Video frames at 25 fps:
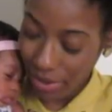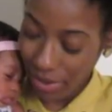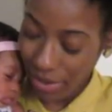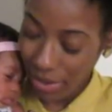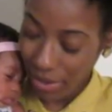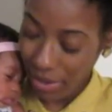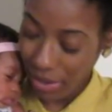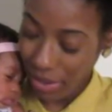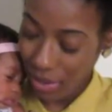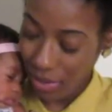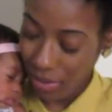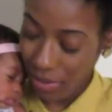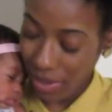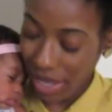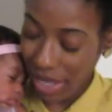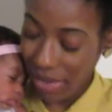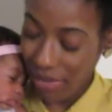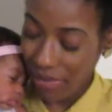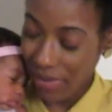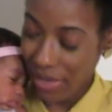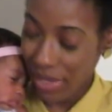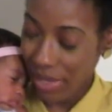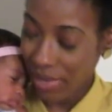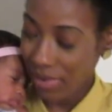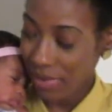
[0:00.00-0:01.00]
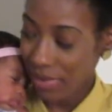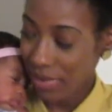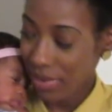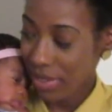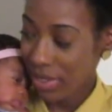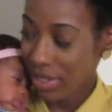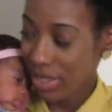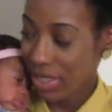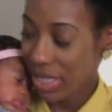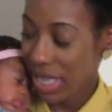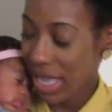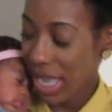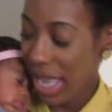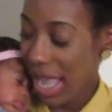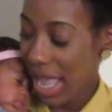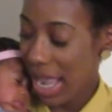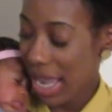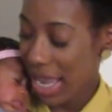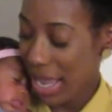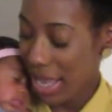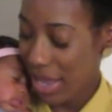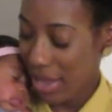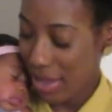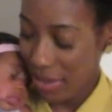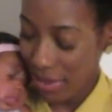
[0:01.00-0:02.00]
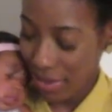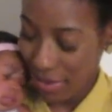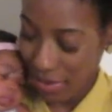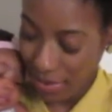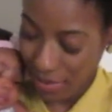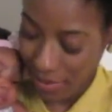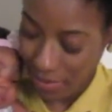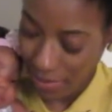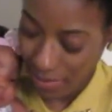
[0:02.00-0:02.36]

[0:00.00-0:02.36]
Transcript: You waving? Say hello.